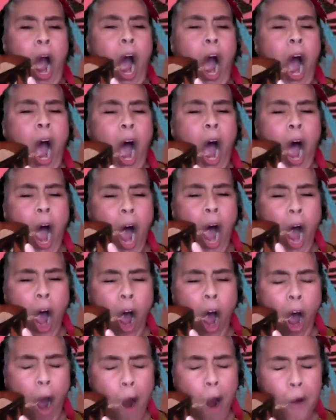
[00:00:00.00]

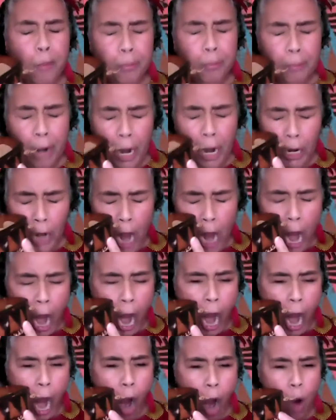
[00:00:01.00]
Oh, brother
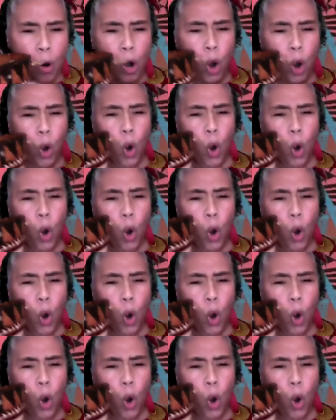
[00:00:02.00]
Owl.